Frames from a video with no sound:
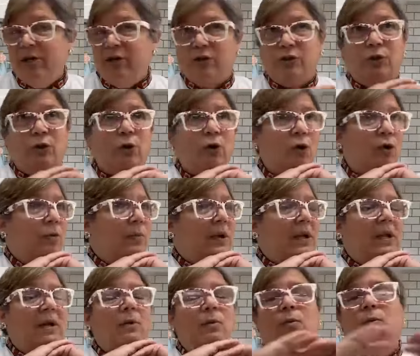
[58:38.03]
So
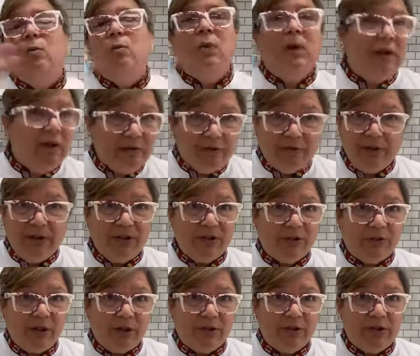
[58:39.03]
many wonderful
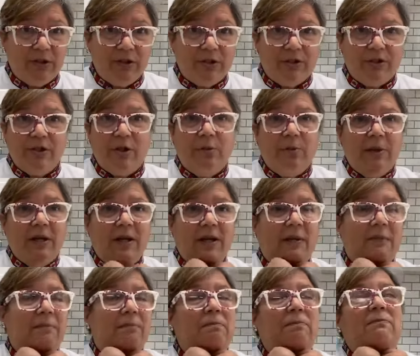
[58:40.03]
instructors, so
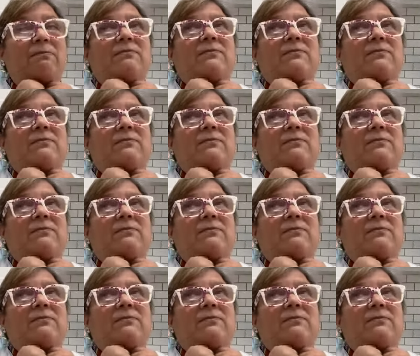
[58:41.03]
many